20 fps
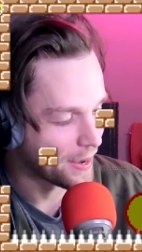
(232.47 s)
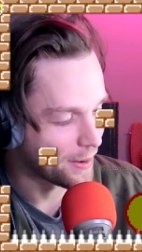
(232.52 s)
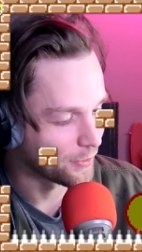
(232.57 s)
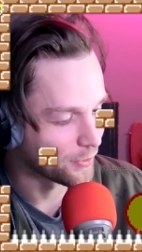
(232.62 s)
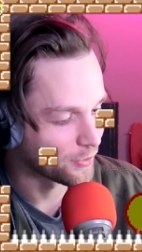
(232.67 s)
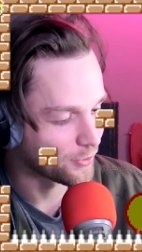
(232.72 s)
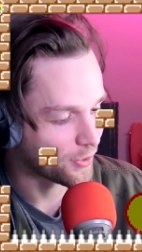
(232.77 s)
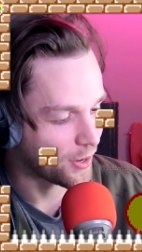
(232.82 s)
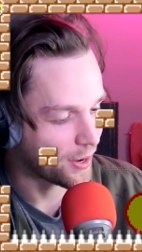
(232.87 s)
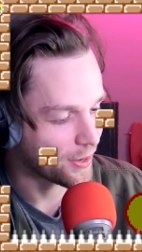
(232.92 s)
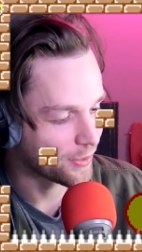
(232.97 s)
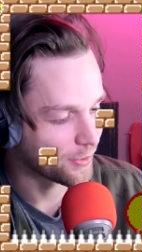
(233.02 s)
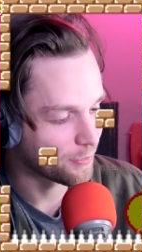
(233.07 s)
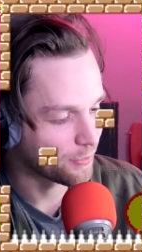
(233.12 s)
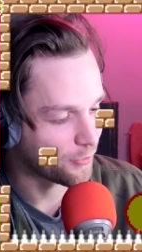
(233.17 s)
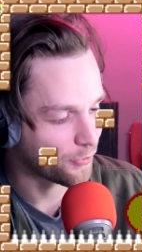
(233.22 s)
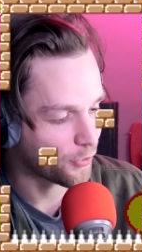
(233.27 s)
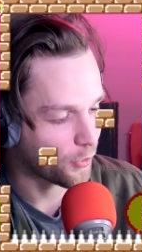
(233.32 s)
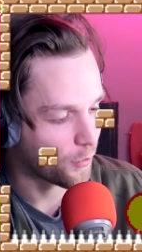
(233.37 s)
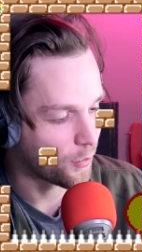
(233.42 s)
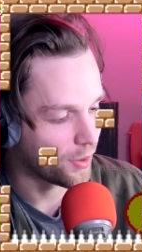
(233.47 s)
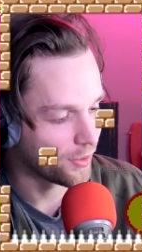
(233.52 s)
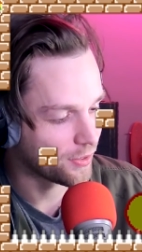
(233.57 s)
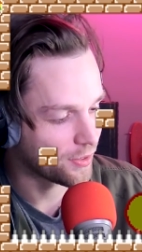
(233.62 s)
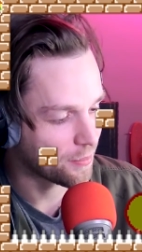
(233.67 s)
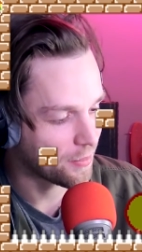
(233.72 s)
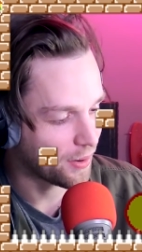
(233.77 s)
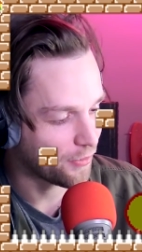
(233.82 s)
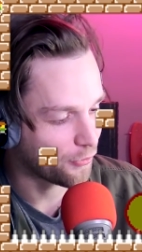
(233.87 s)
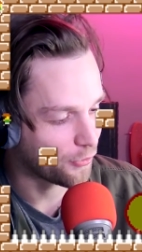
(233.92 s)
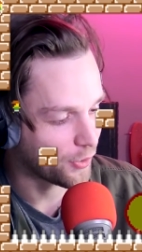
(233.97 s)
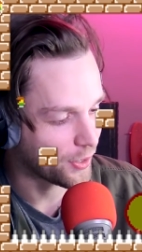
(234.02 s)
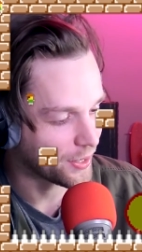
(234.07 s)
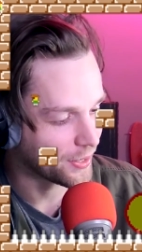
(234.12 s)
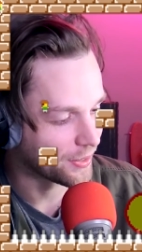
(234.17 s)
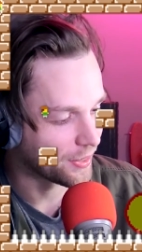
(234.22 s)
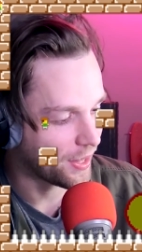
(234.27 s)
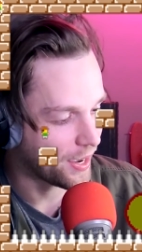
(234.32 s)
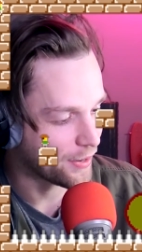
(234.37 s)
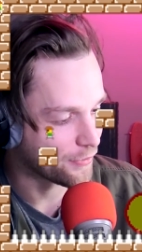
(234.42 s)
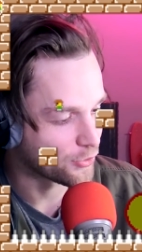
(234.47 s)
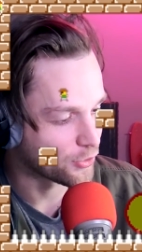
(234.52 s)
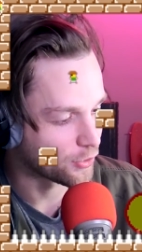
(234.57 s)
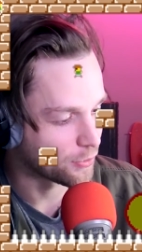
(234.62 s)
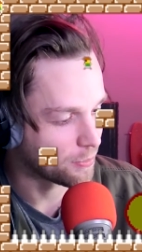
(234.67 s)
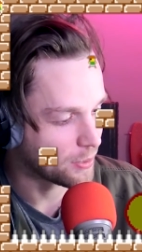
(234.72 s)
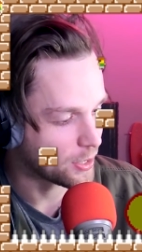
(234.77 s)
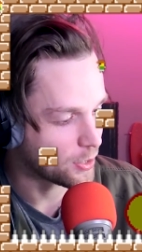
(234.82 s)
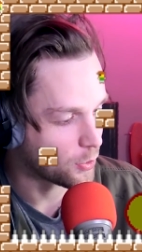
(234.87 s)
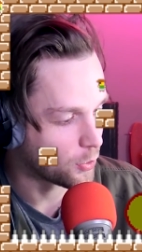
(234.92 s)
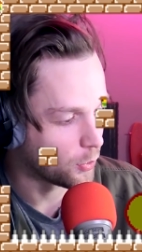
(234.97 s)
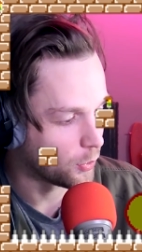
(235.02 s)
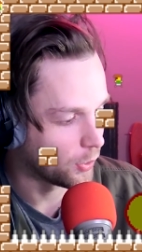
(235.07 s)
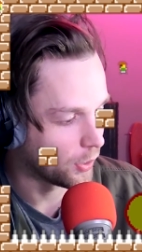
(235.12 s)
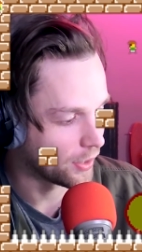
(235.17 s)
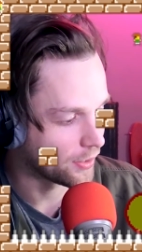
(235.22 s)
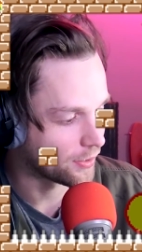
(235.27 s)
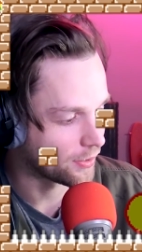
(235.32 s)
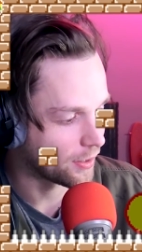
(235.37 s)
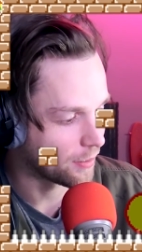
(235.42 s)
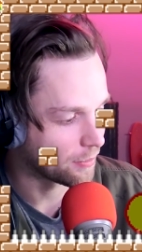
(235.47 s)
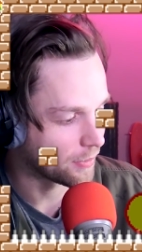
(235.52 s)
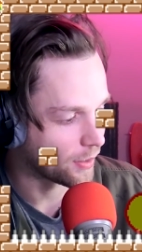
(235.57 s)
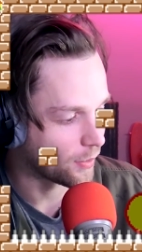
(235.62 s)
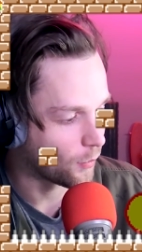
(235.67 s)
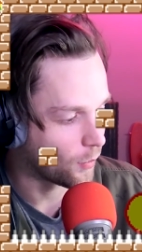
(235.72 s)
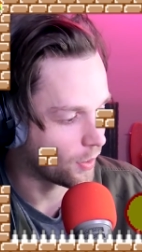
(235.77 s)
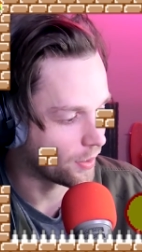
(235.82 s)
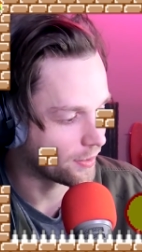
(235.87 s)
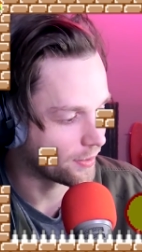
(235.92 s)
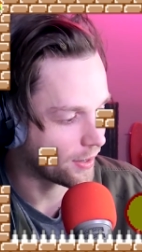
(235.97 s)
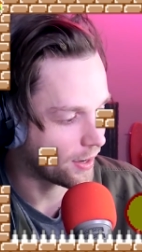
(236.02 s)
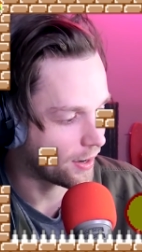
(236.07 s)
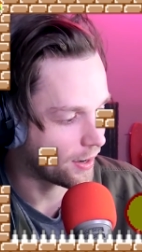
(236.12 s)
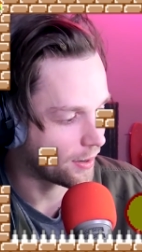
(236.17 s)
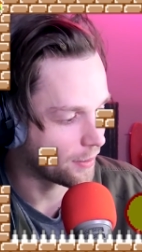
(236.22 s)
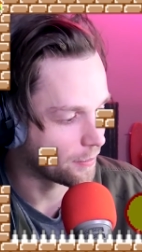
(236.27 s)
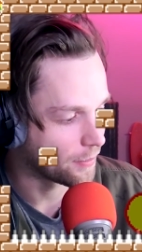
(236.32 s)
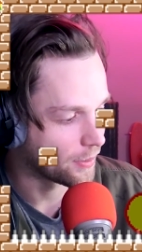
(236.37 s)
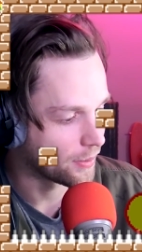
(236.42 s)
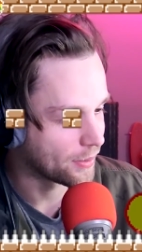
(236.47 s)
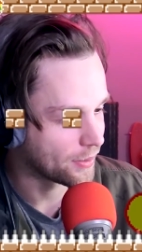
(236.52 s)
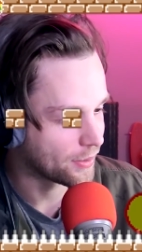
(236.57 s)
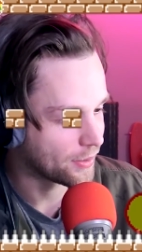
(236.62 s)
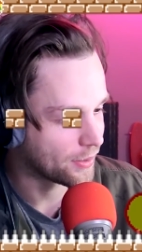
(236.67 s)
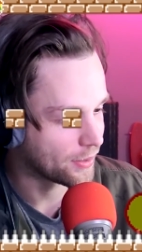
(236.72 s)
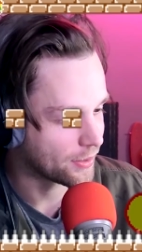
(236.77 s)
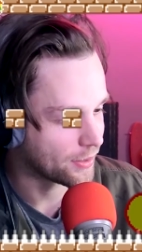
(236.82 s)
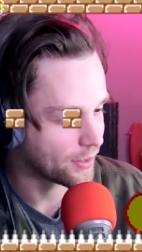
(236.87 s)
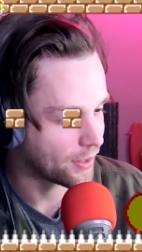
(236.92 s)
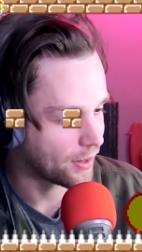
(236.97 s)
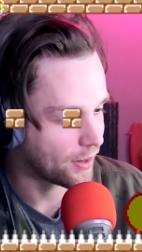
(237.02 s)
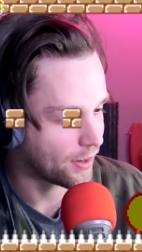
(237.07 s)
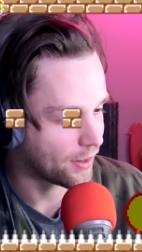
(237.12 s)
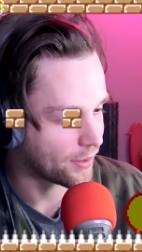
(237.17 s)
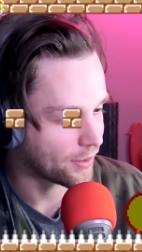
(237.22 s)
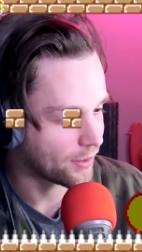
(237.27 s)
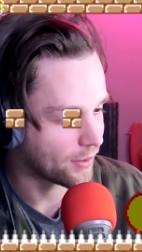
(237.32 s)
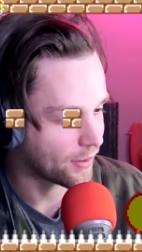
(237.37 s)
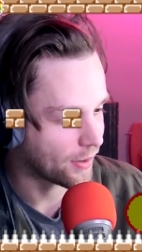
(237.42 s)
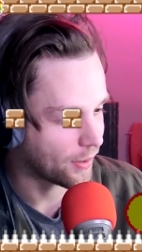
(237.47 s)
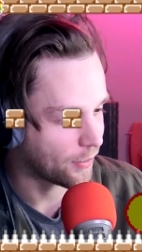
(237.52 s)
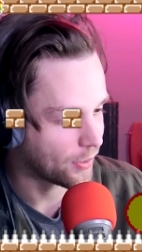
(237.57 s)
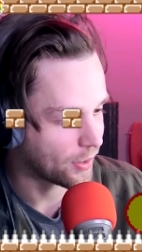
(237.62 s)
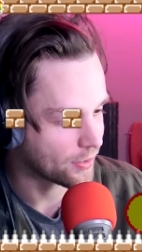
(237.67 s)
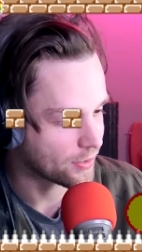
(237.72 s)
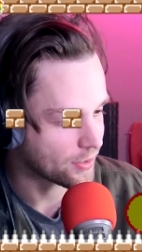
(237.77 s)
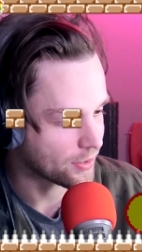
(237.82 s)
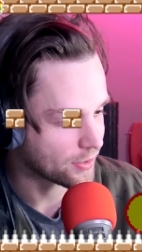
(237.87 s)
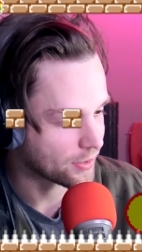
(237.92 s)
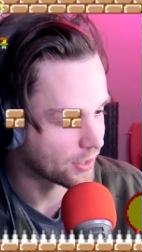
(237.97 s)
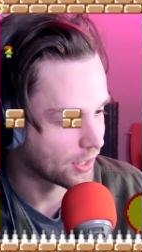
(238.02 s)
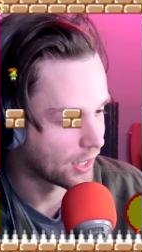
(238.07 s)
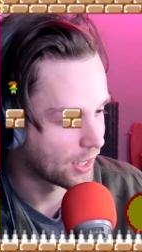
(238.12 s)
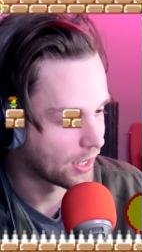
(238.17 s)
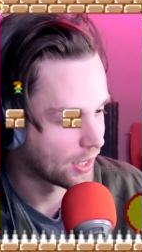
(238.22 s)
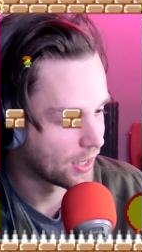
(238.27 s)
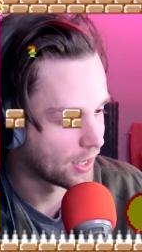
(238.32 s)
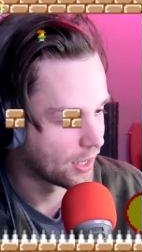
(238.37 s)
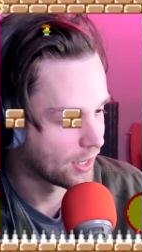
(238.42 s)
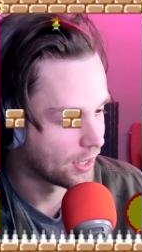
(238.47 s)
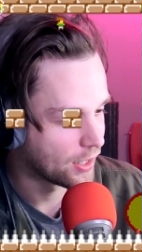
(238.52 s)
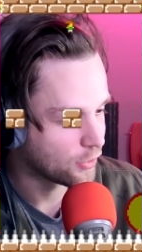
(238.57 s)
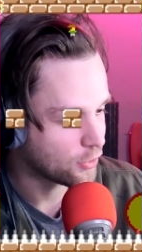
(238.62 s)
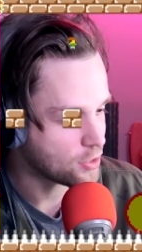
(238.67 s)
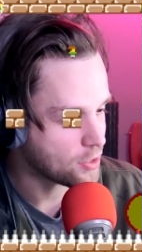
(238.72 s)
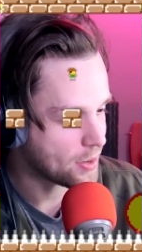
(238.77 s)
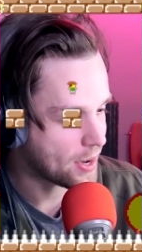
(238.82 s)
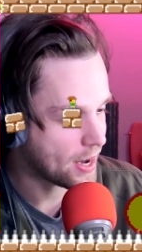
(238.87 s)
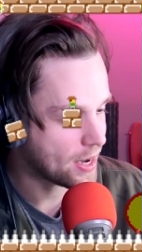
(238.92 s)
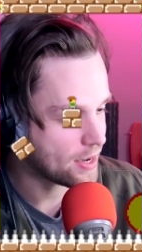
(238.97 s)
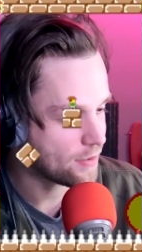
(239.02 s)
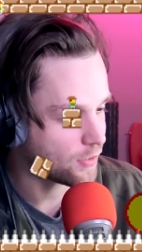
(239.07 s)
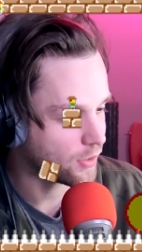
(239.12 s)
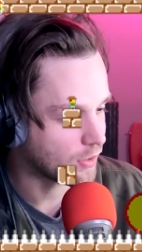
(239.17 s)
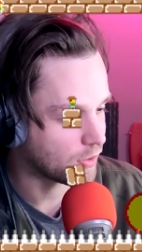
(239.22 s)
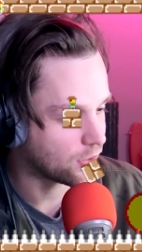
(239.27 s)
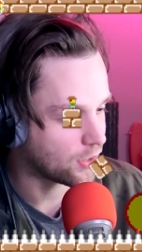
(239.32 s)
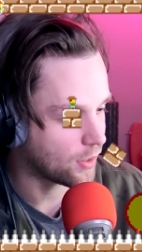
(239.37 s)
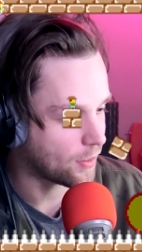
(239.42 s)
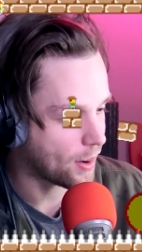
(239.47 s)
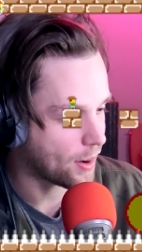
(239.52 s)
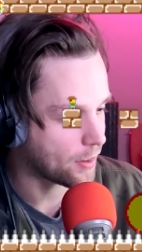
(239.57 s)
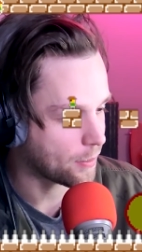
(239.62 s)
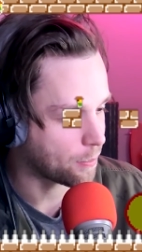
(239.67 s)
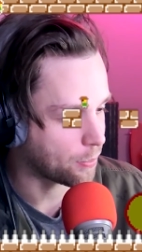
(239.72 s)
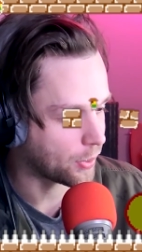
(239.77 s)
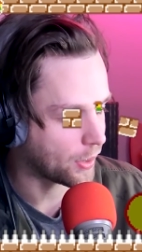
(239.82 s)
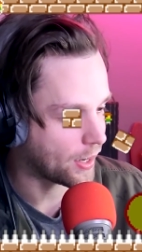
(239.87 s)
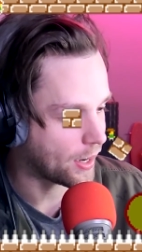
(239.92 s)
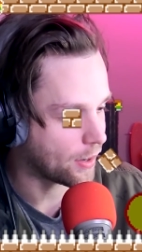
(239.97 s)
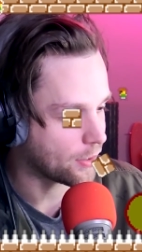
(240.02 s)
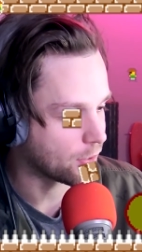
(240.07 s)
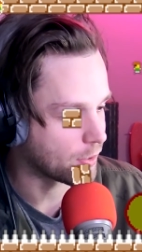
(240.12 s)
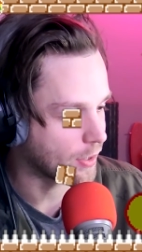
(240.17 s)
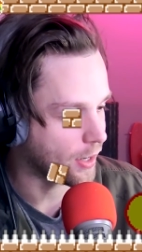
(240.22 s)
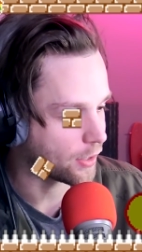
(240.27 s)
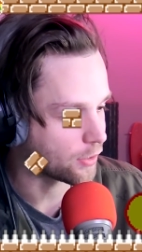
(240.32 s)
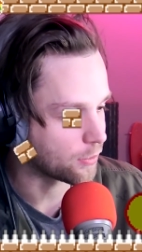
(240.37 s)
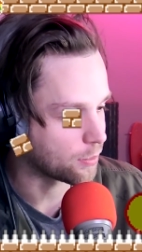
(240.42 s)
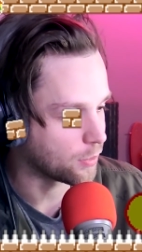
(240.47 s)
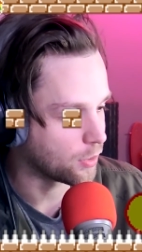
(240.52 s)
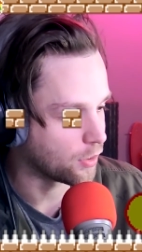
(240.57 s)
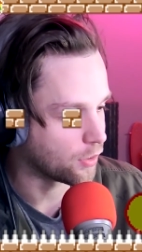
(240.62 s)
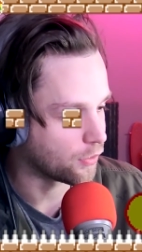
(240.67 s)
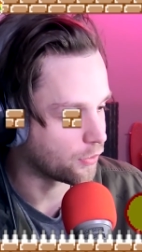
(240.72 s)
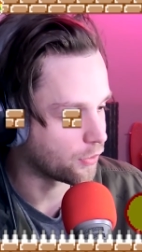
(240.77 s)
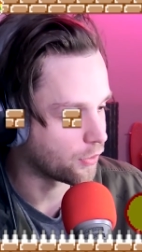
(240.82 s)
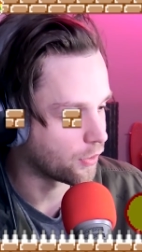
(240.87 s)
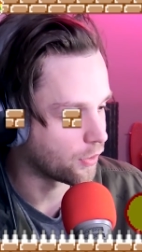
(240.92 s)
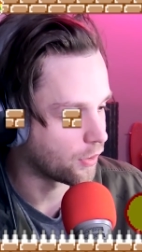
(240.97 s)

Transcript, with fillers: I was trying to, for once in my freaking life, just be cool at something one time. Good god. Okay, watch this. So you can't even sit around and plan out your next move.